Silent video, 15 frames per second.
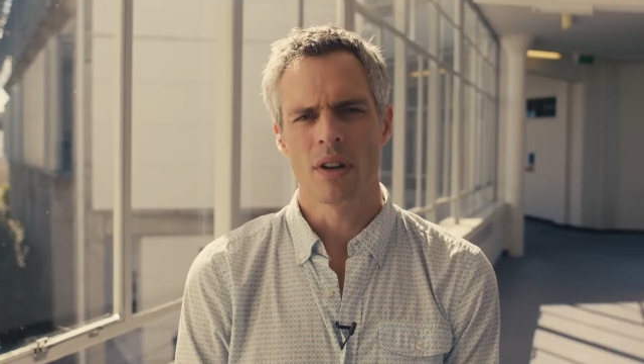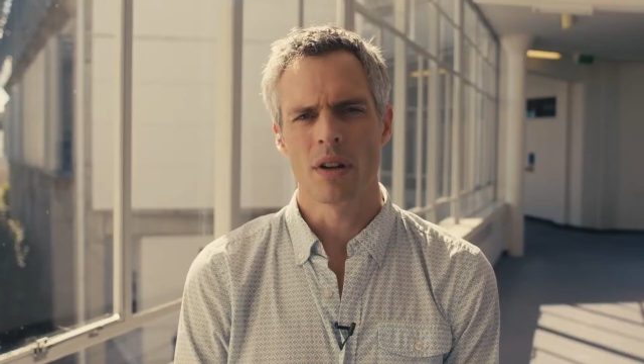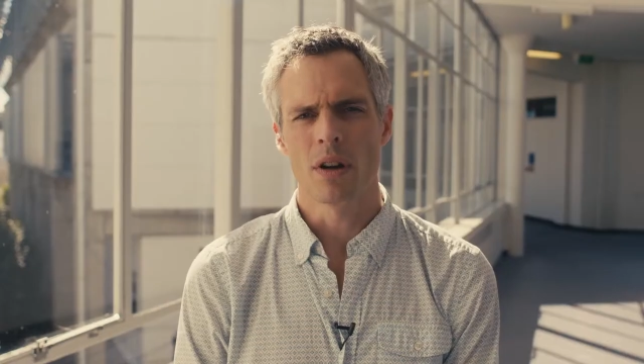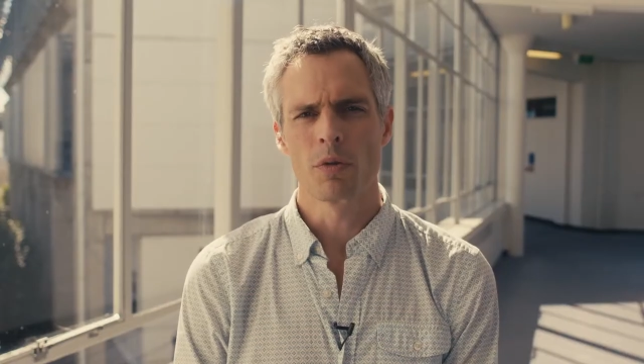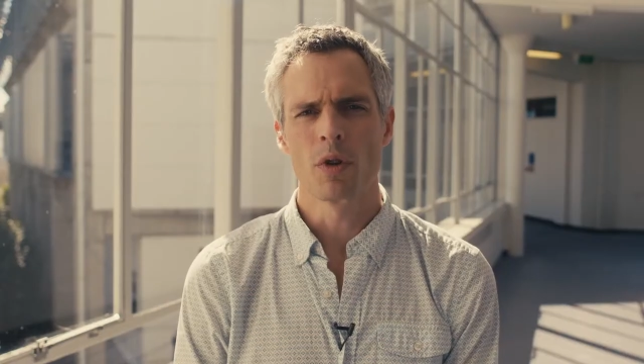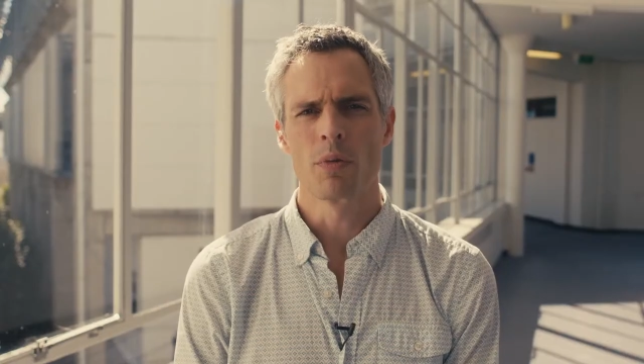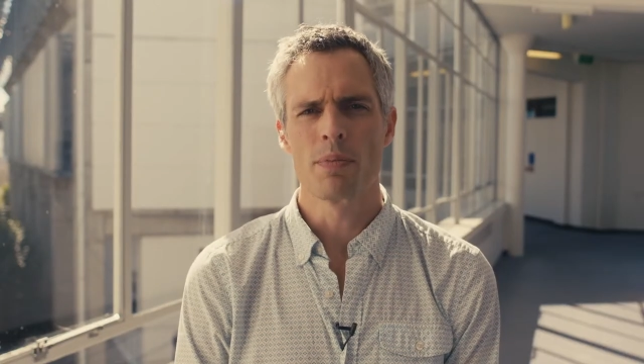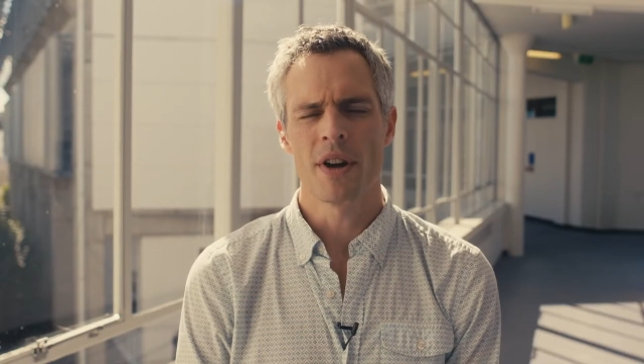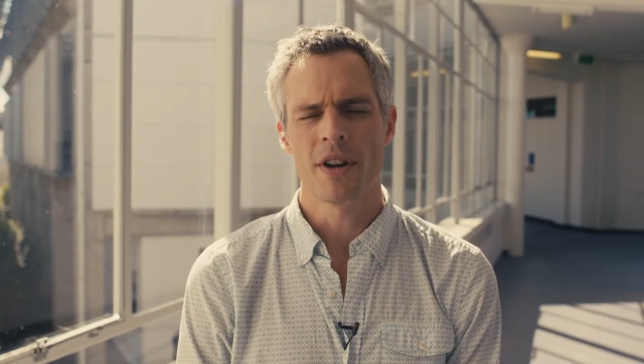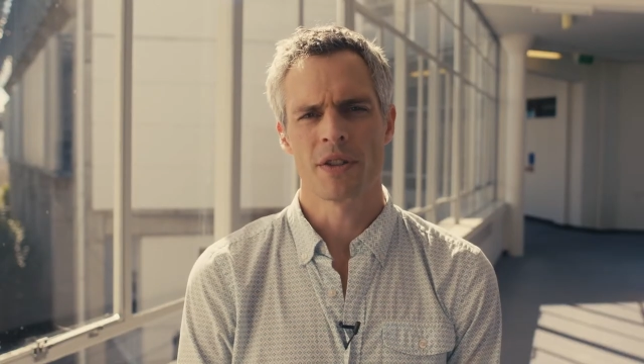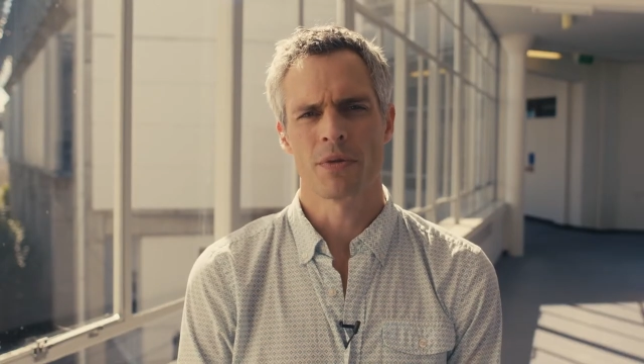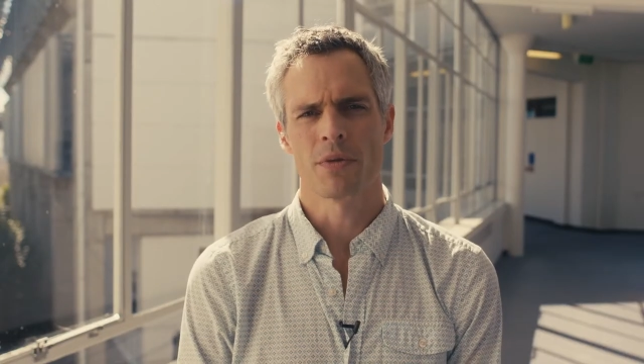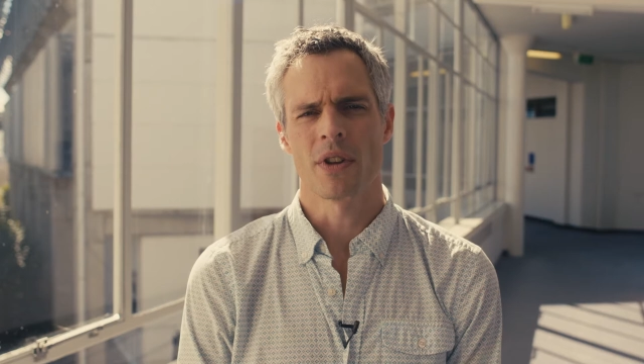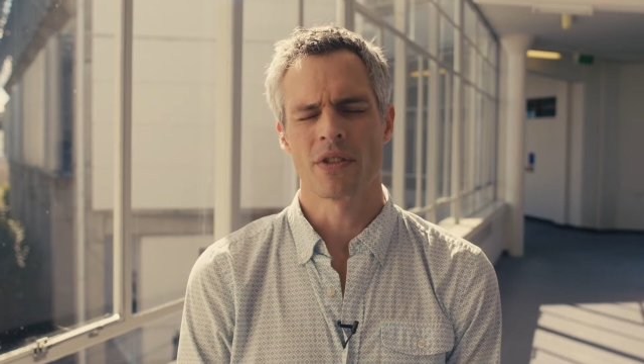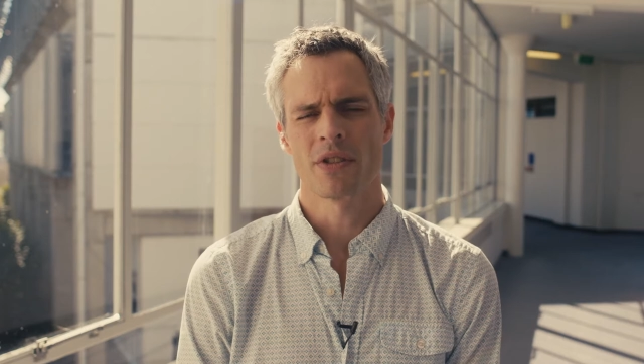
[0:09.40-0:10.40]
get a real
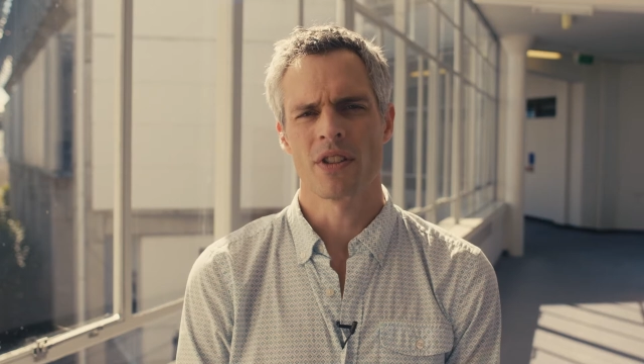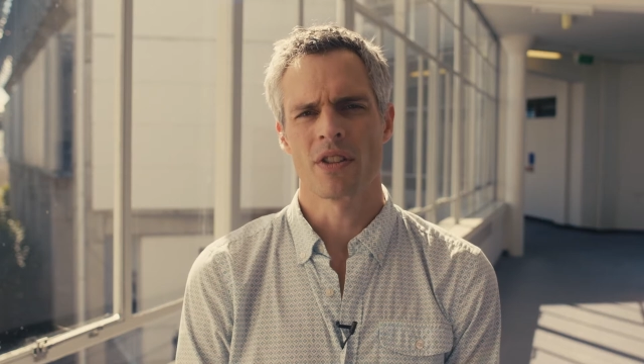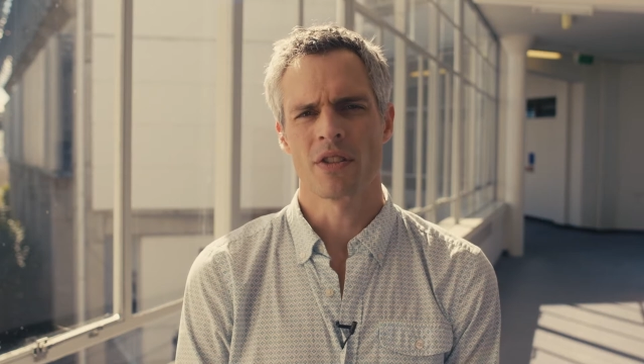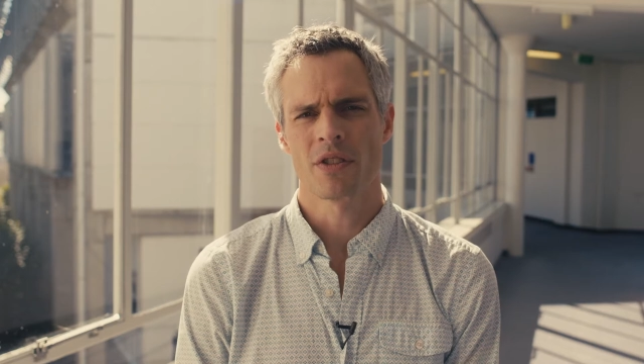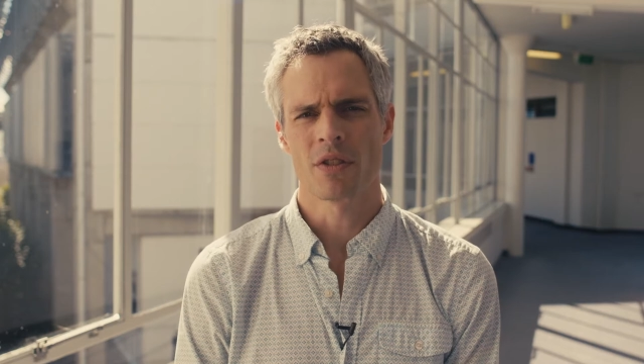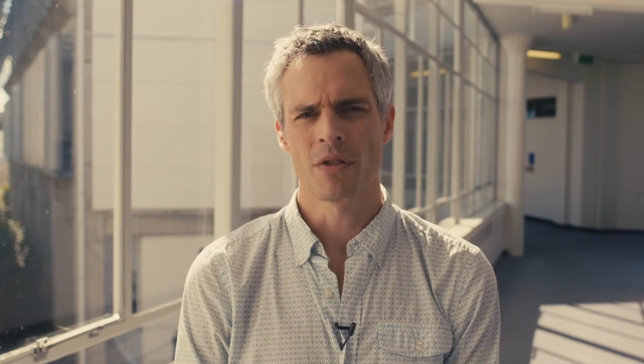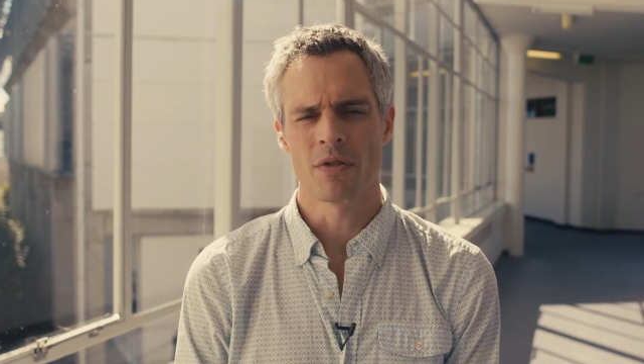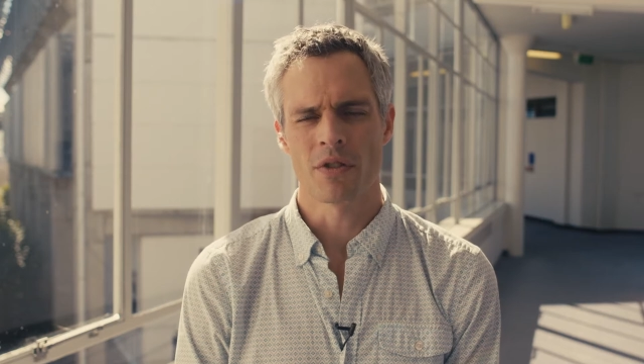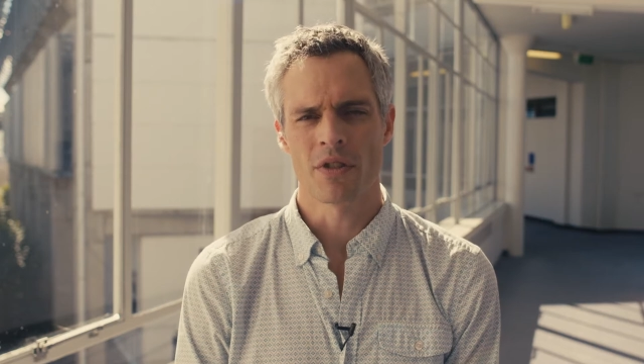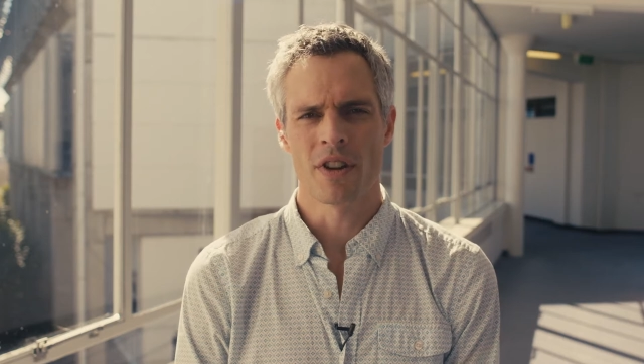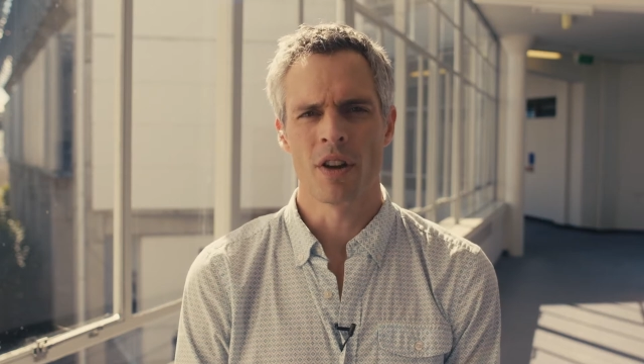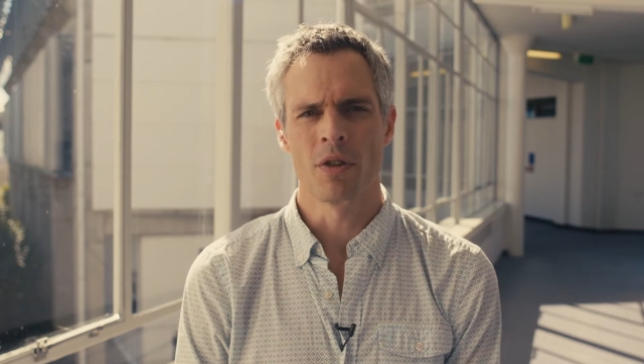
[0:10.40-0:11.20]
buzz when I see that students are